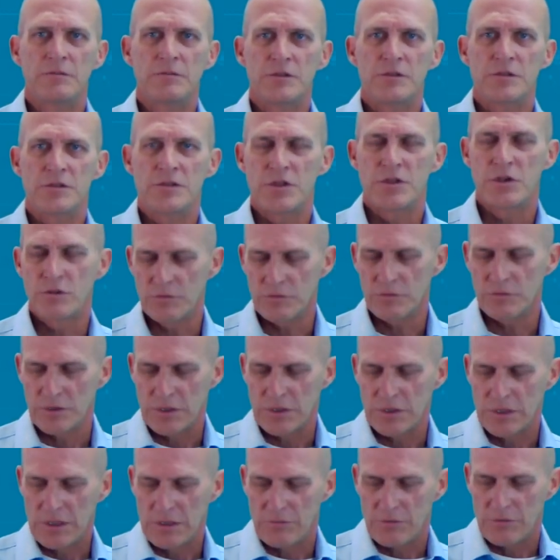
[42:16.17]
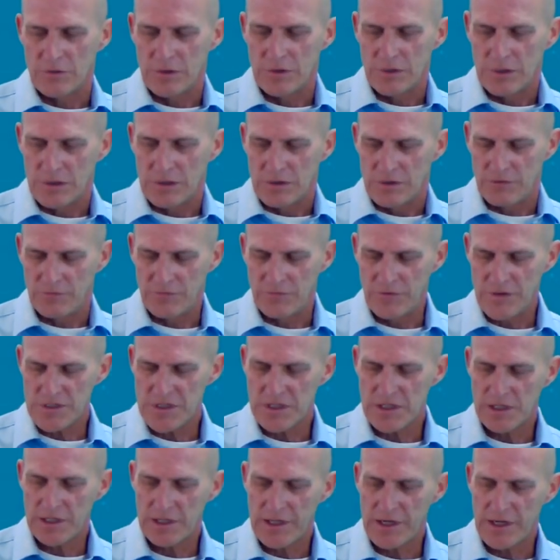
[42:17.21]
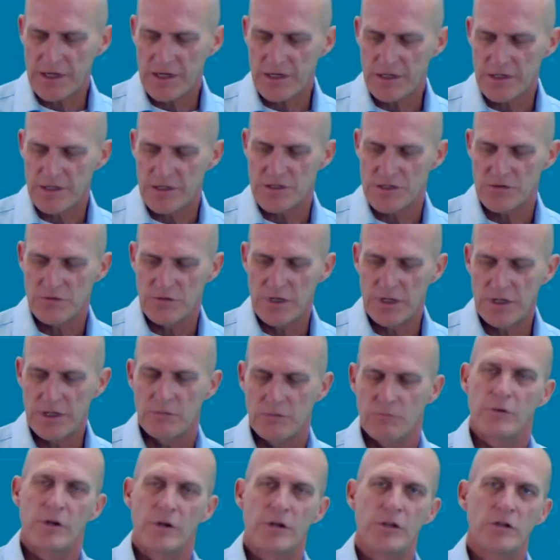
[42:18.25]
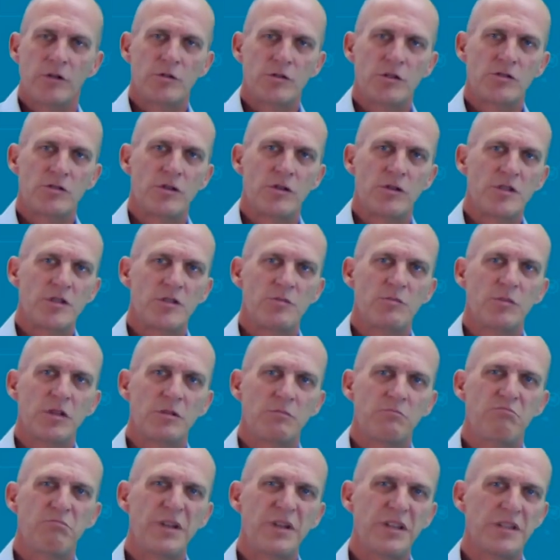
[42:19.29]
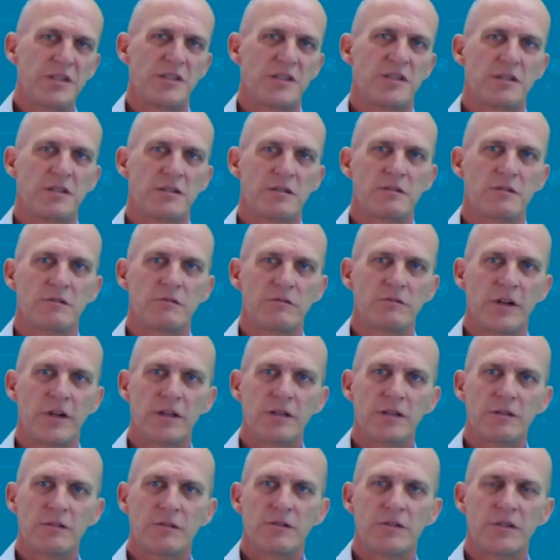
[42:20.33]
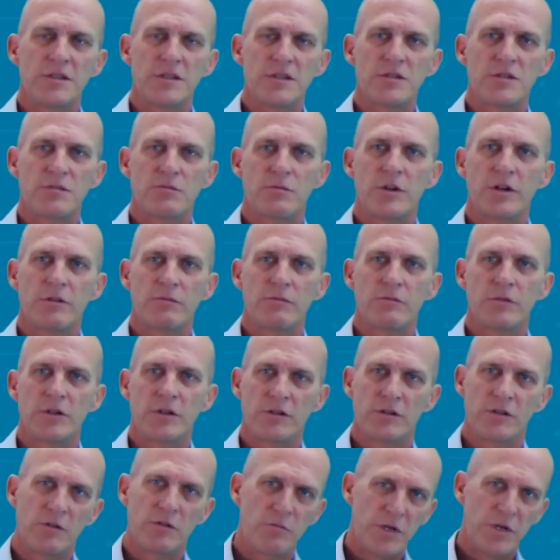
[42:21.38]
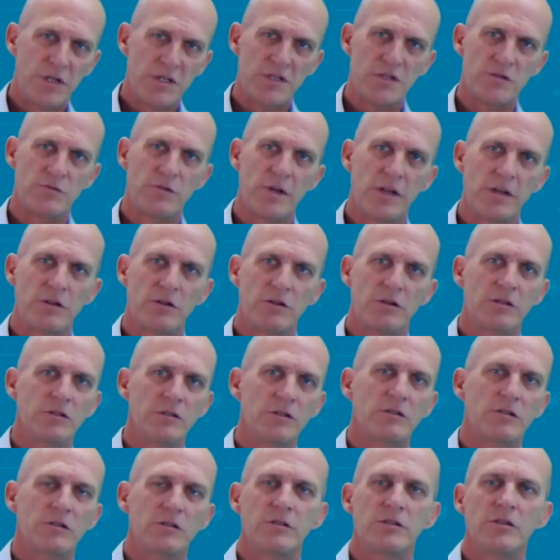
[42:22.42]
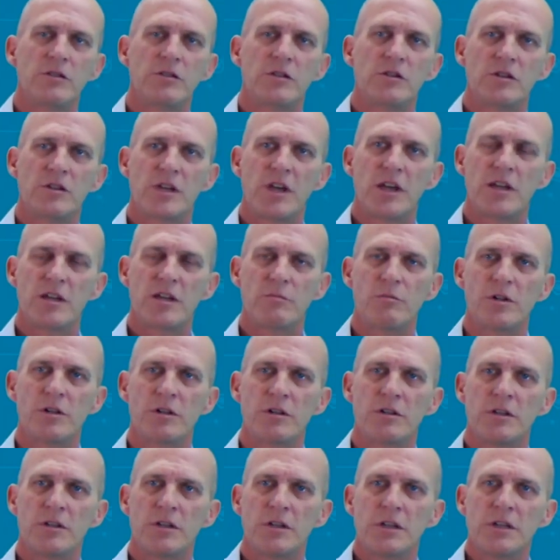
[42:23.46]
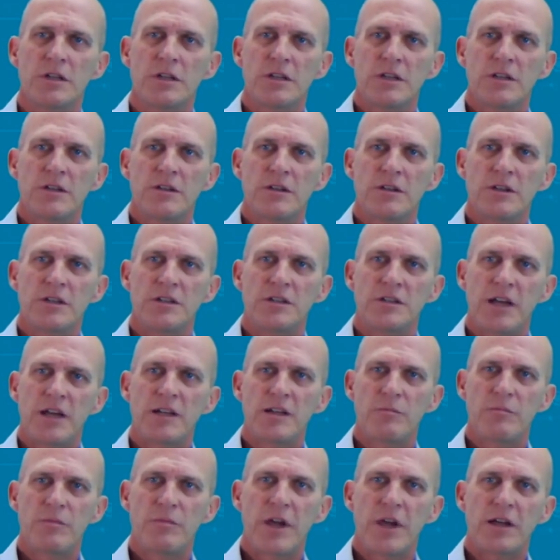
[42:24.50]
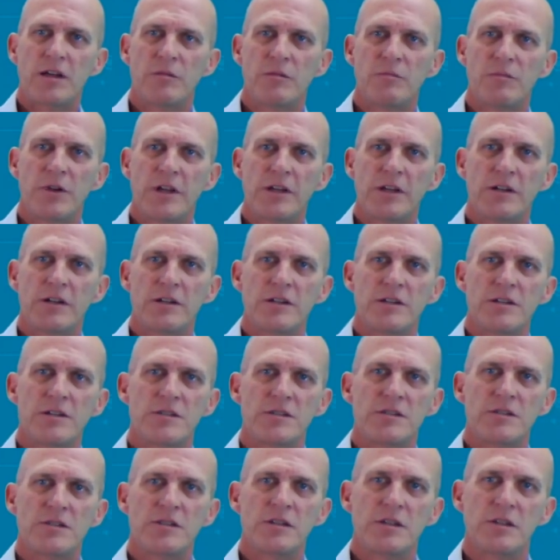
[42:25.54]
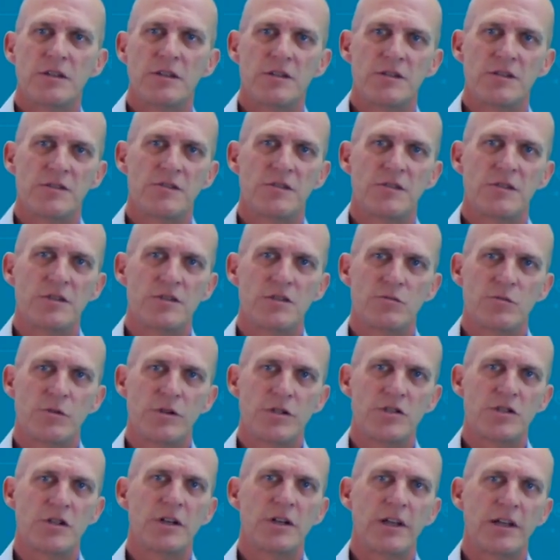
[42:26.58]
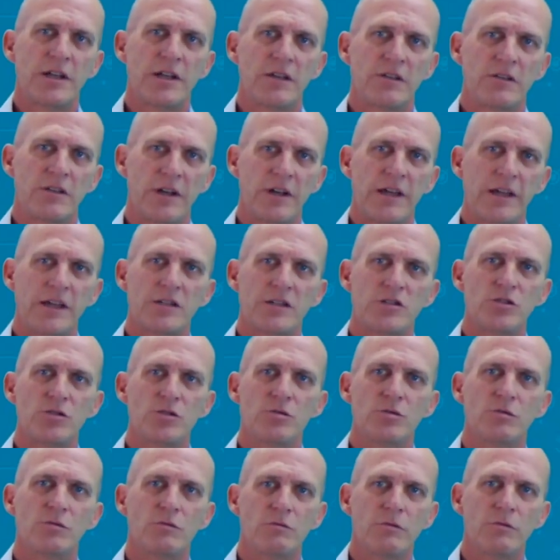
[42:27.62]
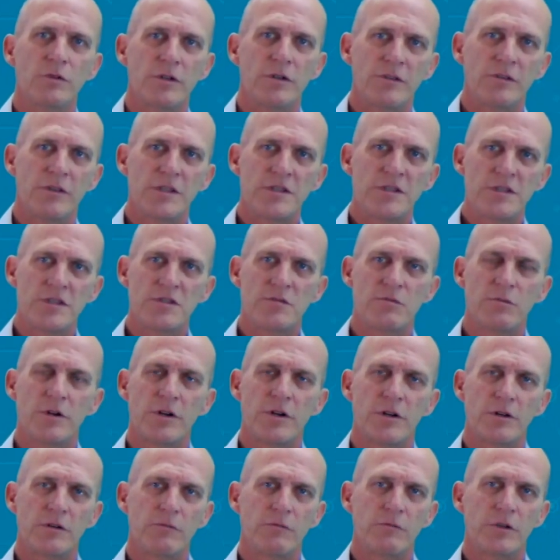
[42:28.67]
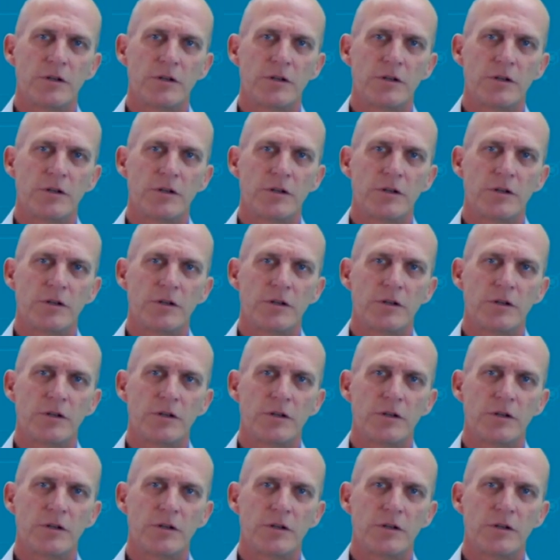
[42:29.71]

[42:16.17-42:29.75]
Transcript: so the physical layer is really where you transmit bits, right? This is where the bits run on your cable. The data backup layer is the switching layer, the layer 2. This is where